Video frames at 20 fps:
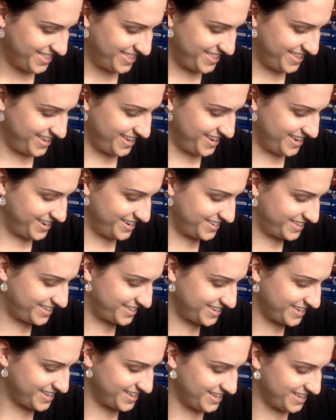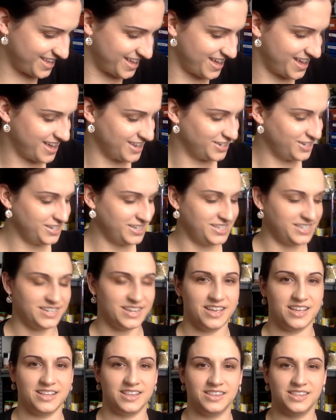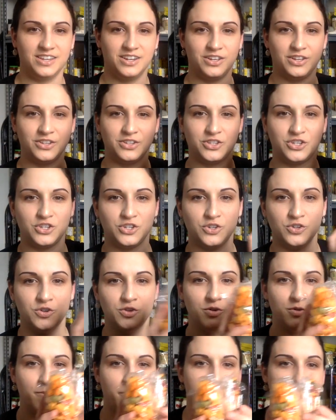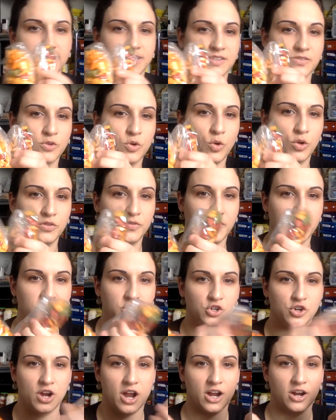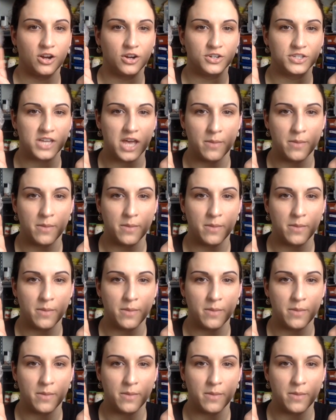these, uh, just a little two bags of goldfish crackers.